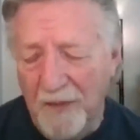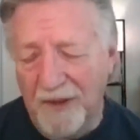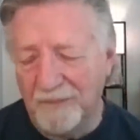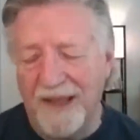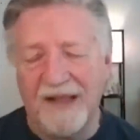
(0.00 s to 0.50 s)

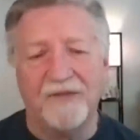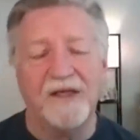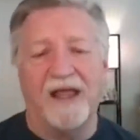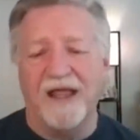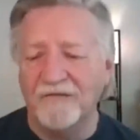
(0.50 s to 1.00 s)
every
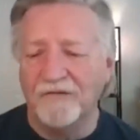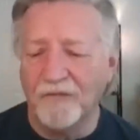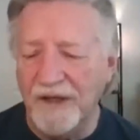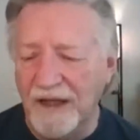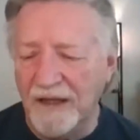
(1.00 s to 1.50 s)

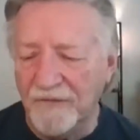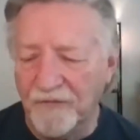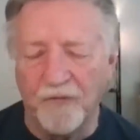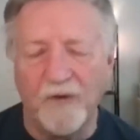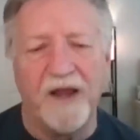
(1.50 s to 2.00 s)
frame
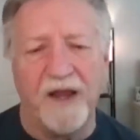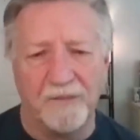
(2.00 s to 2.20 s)
of